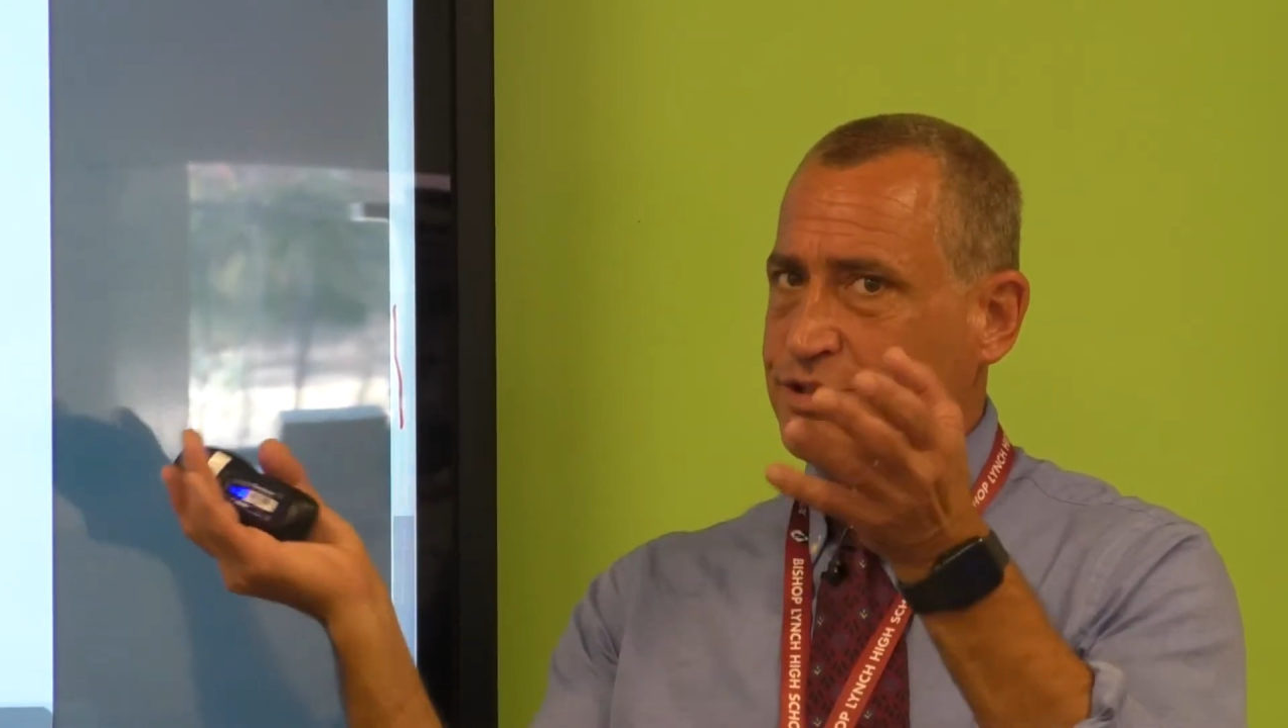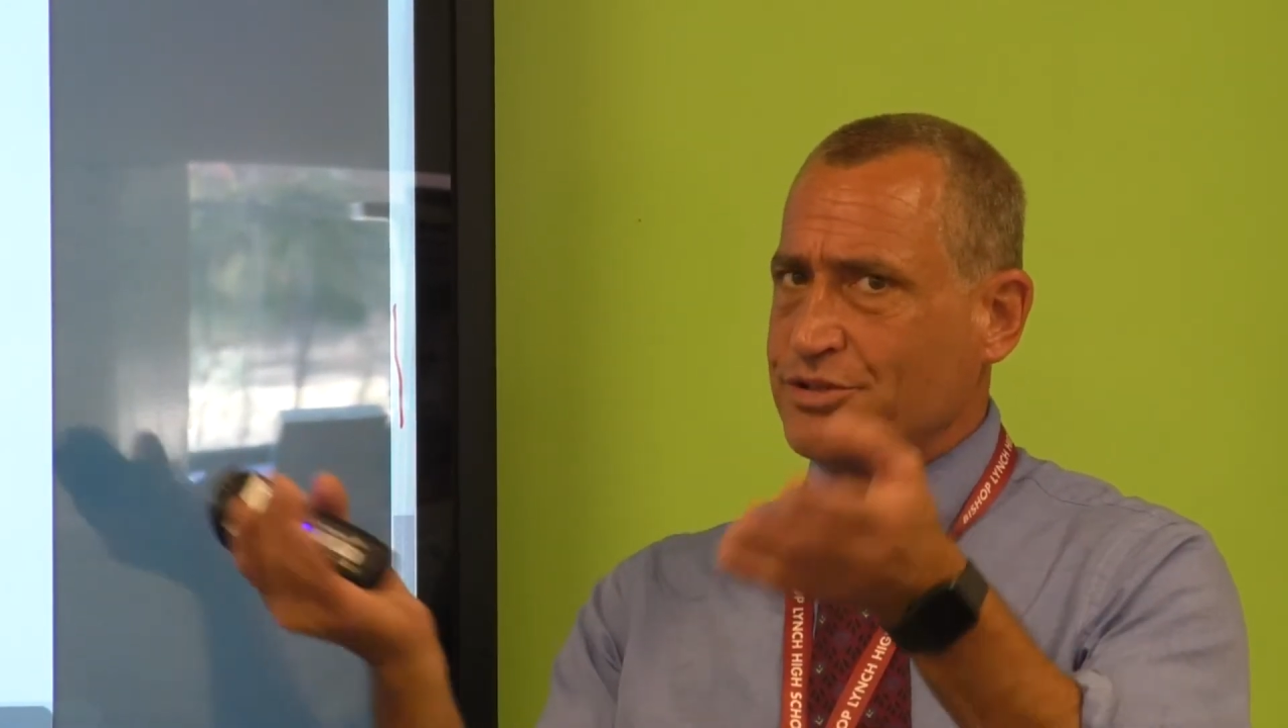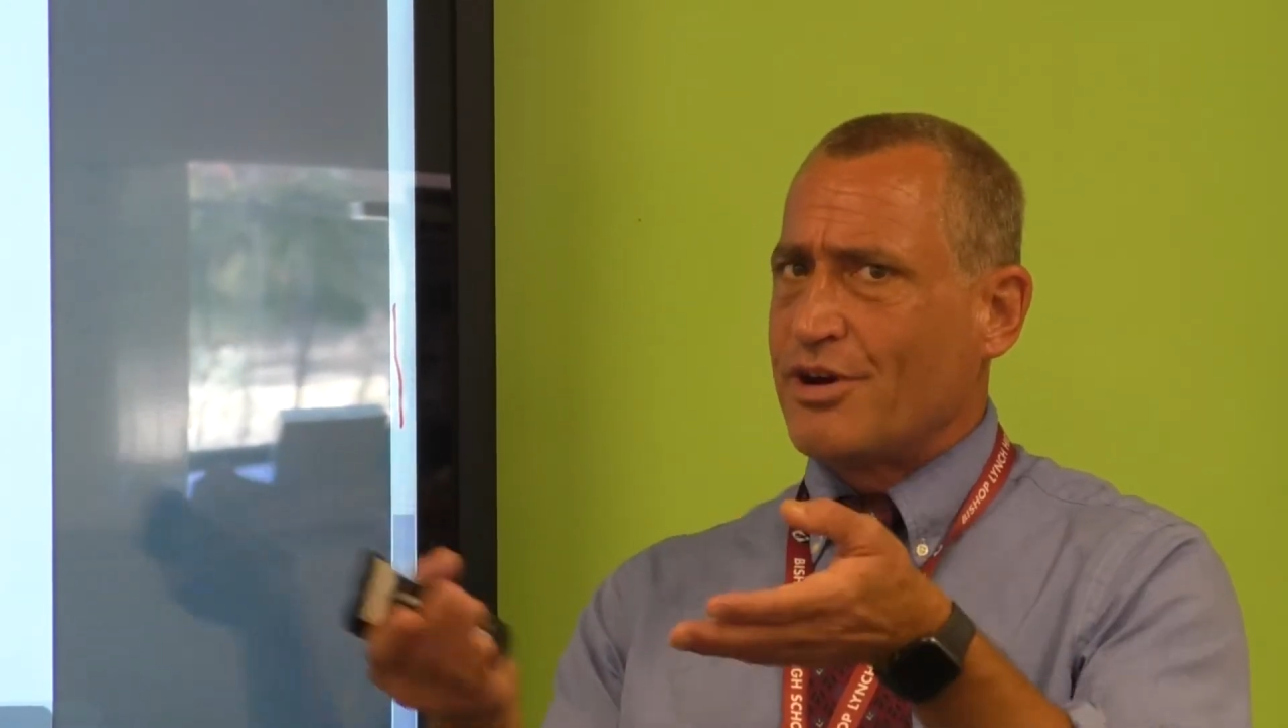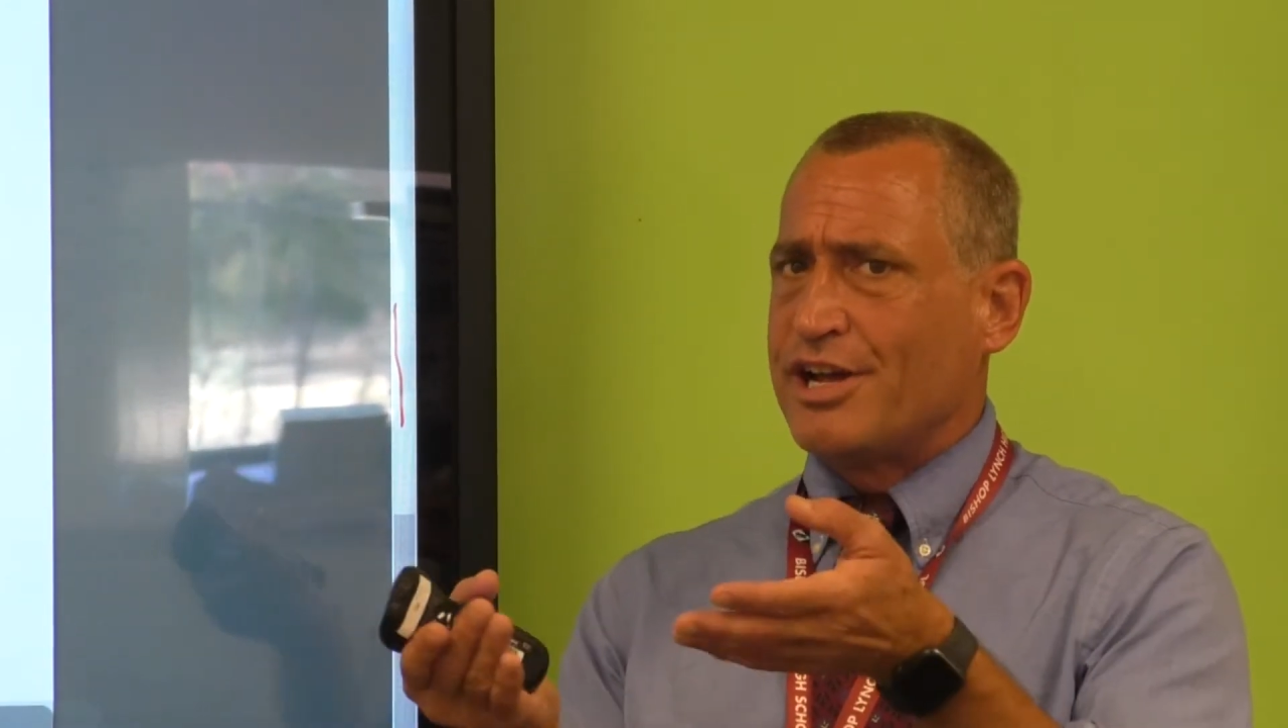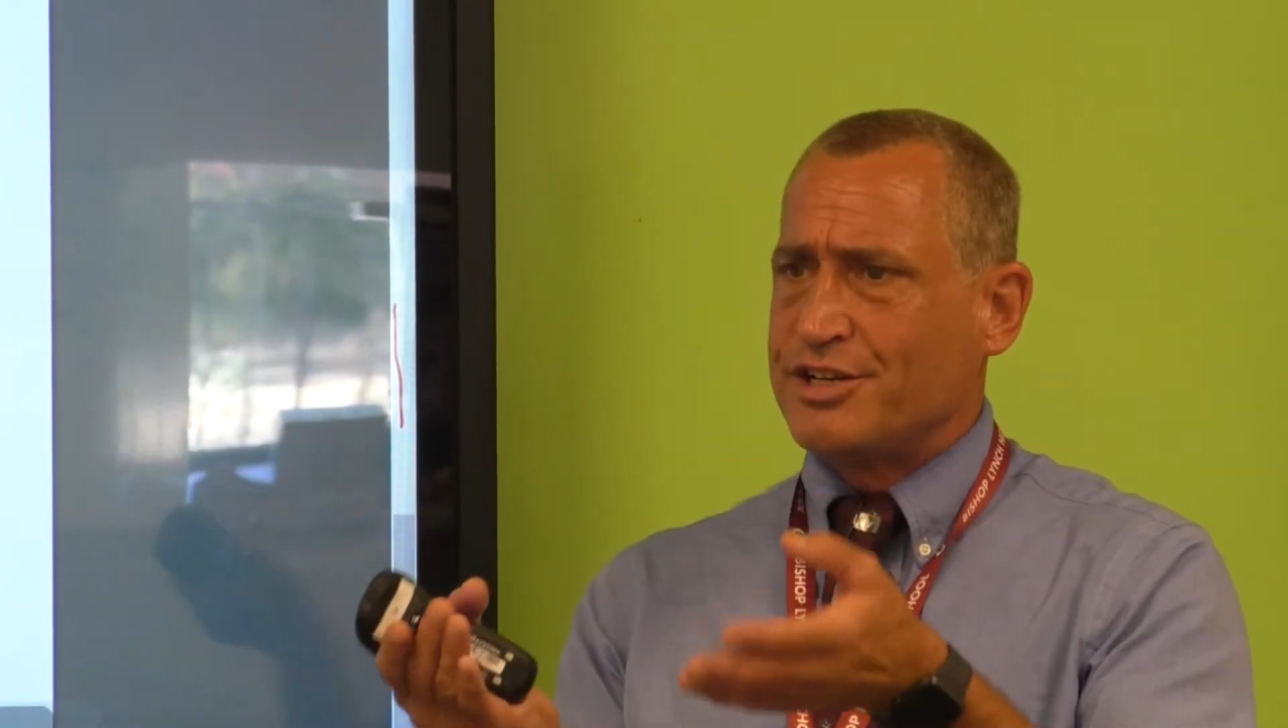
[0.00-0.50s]
you're
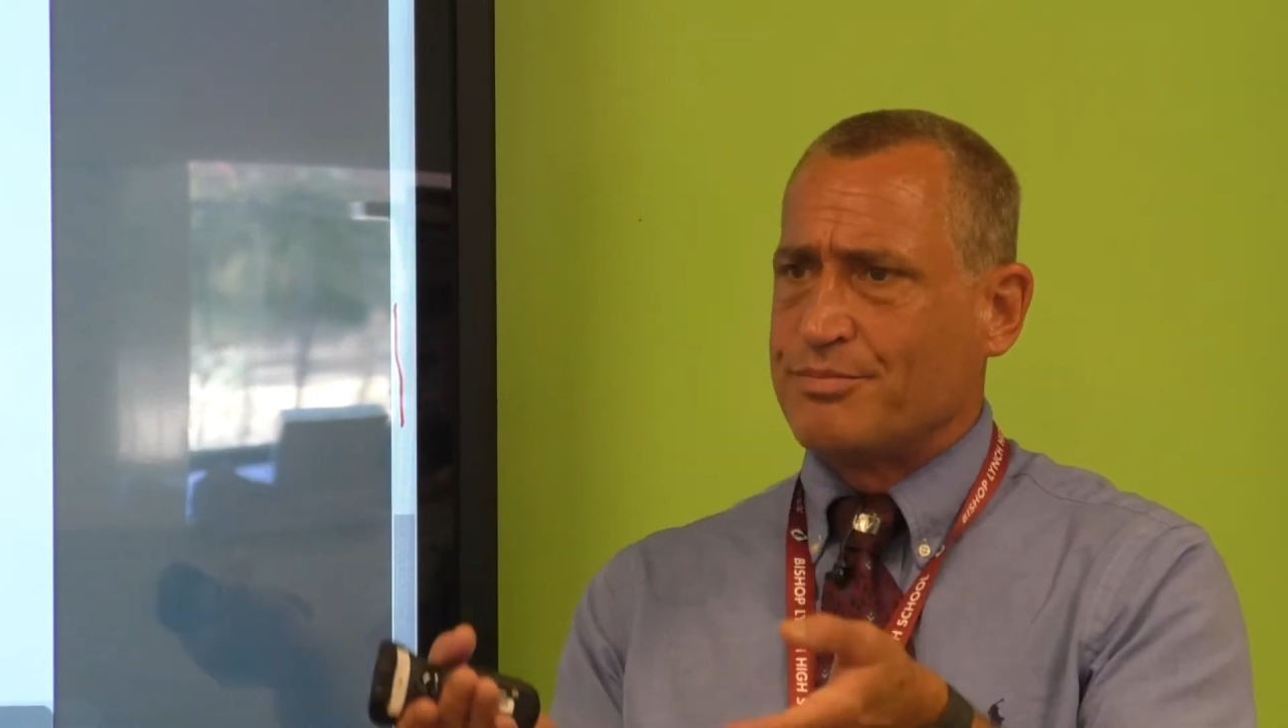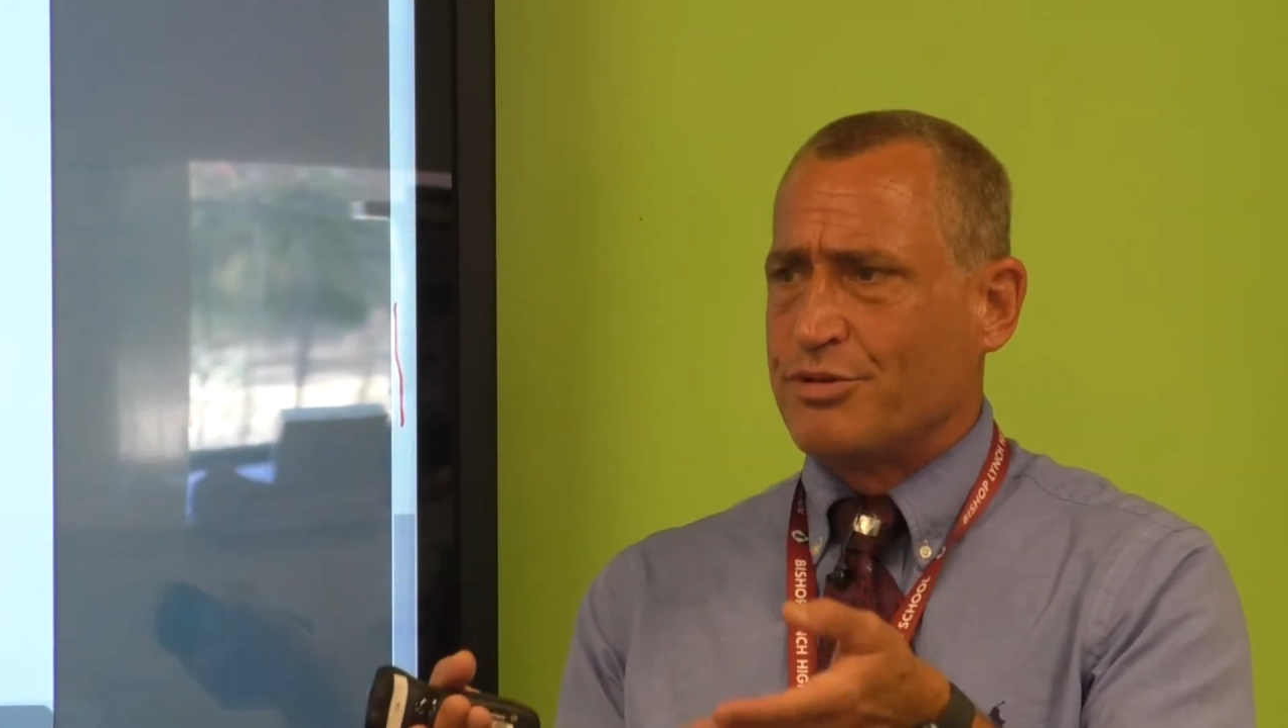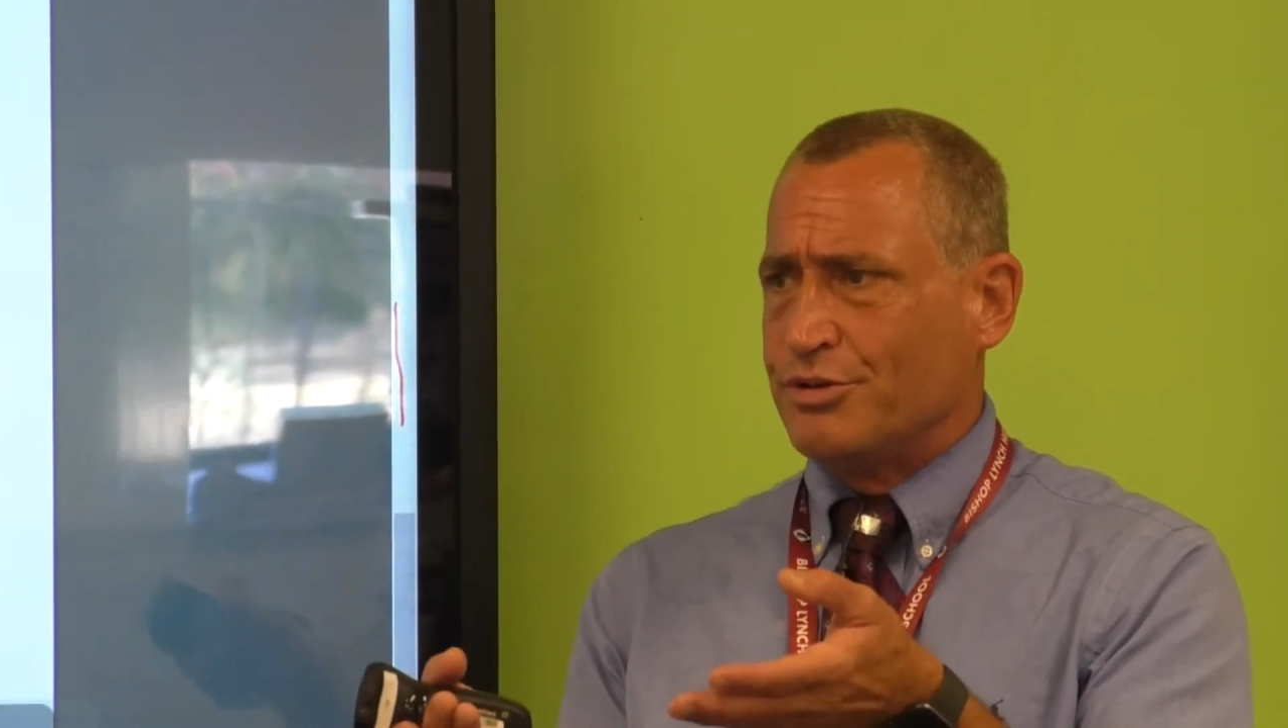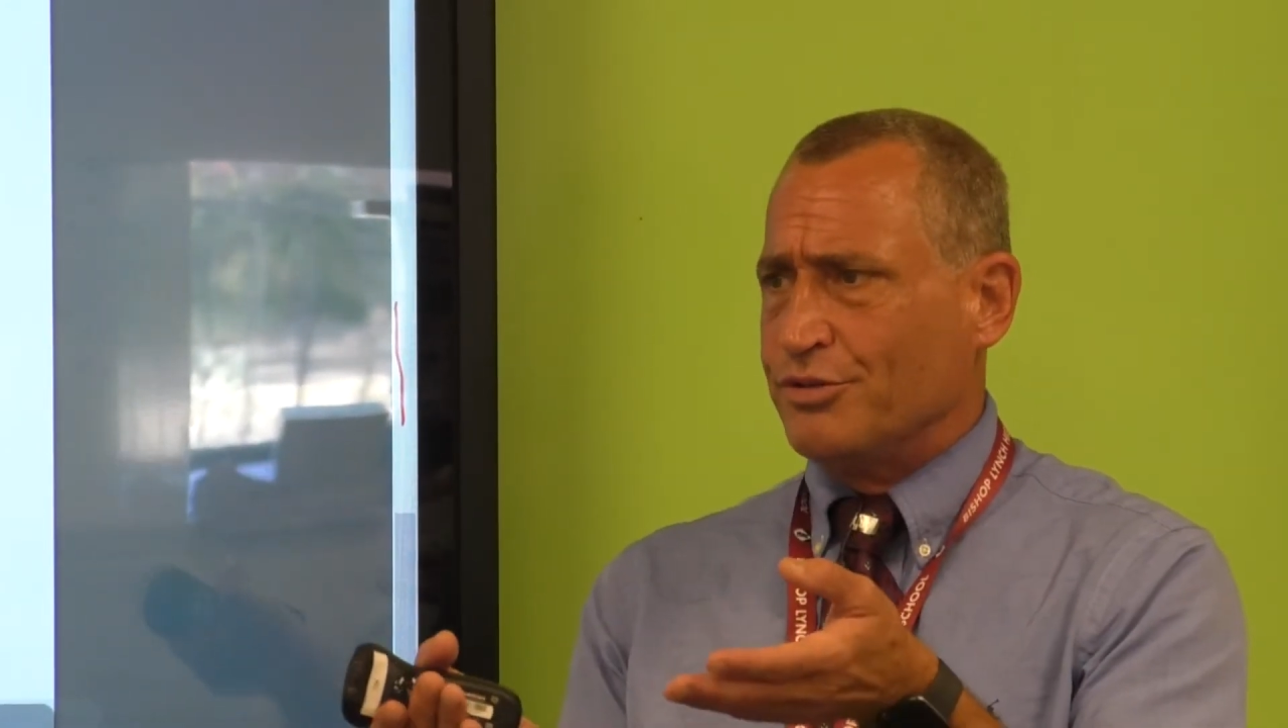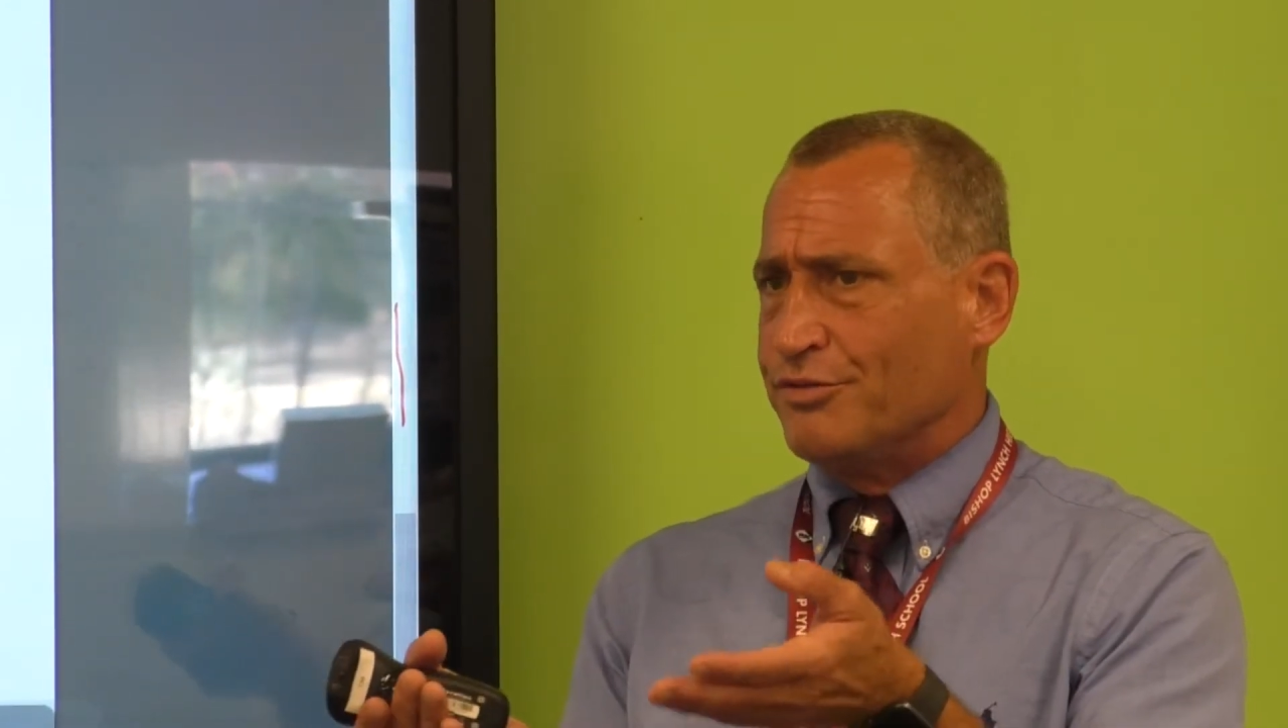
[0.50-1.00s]
trying to
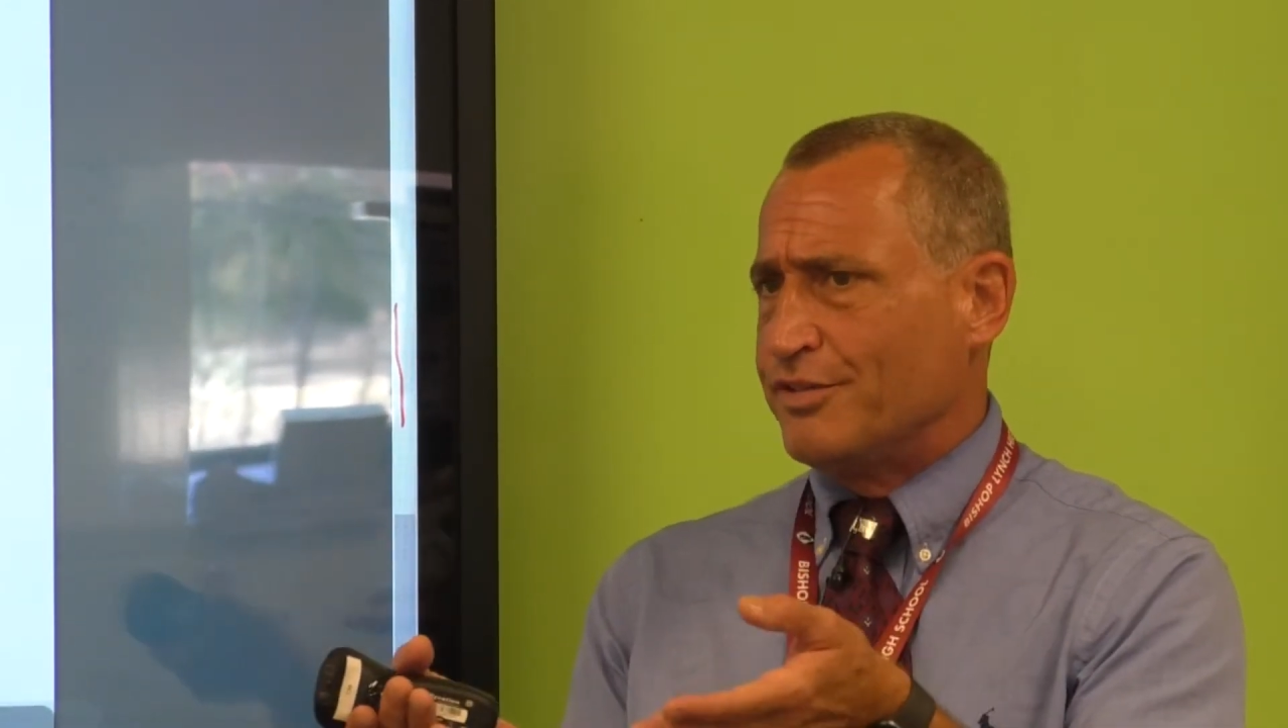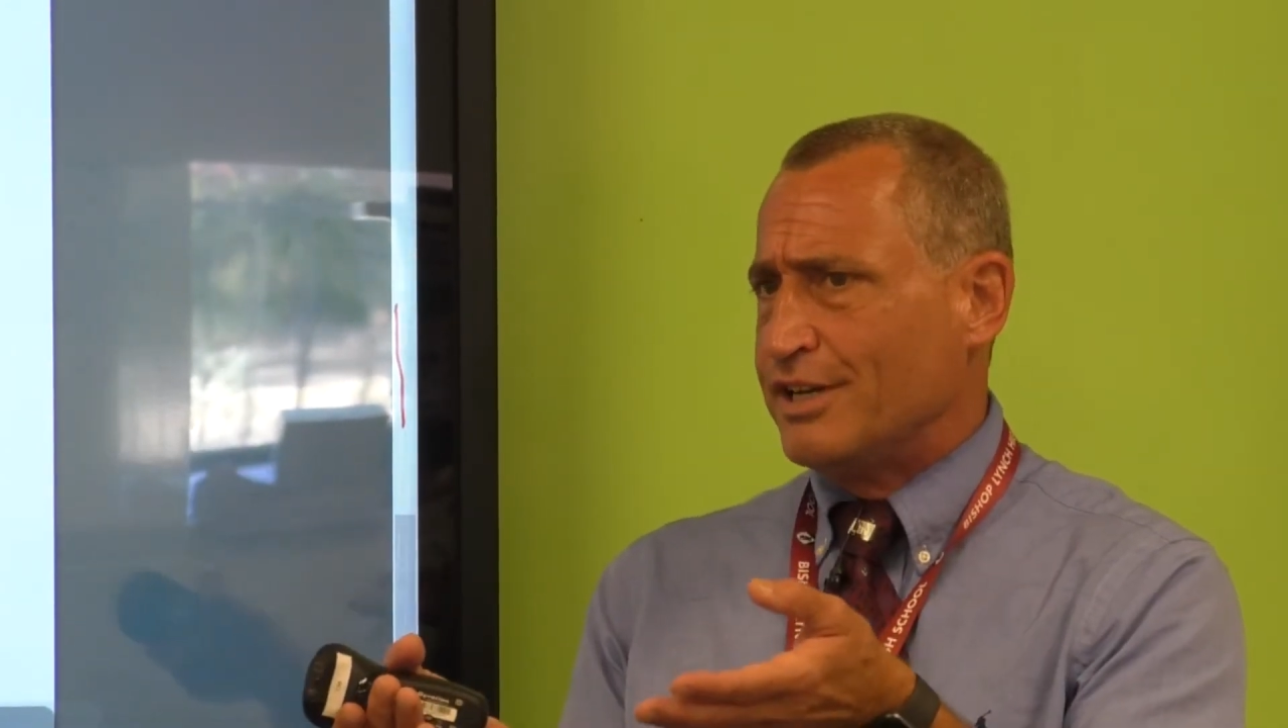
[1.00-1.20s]
prove.